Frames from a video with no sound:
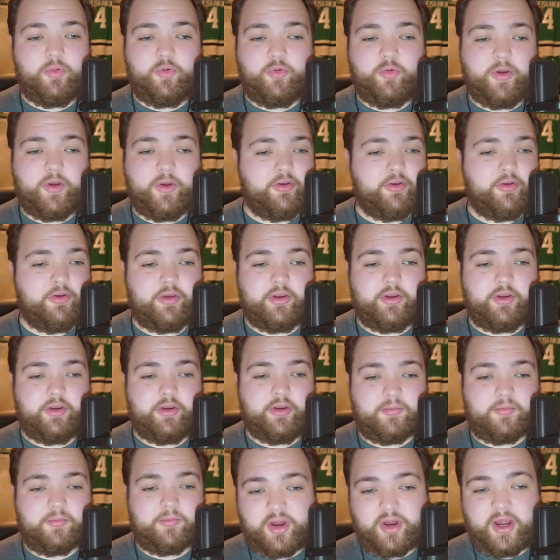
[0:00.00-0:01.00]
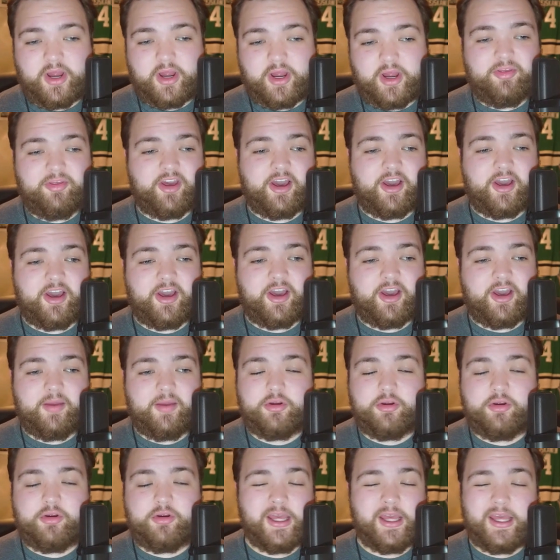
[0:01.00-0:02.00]
whether they're on prime time or
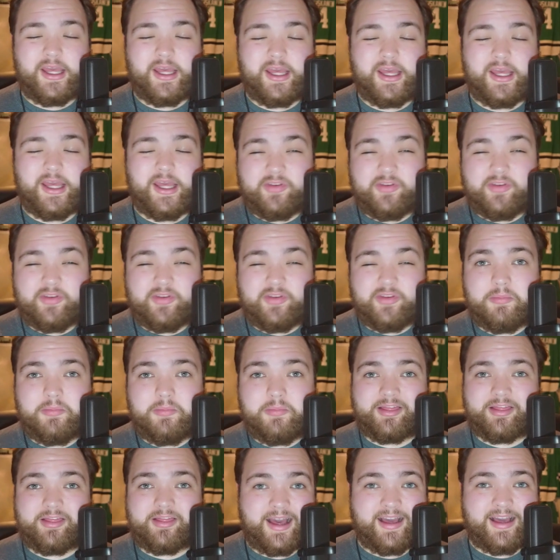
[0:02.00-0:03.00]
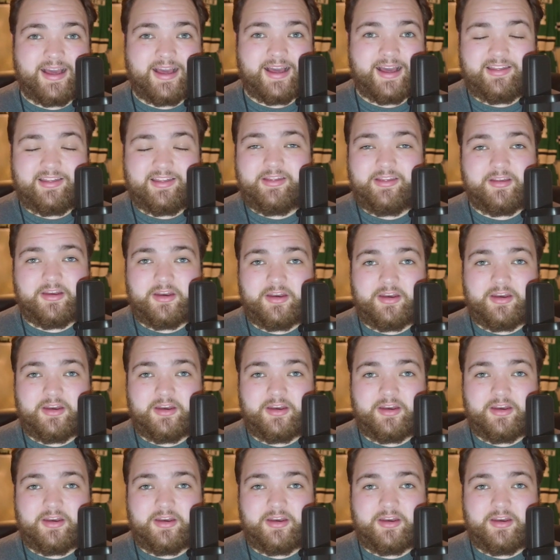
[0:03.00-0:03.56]
even going back to last season.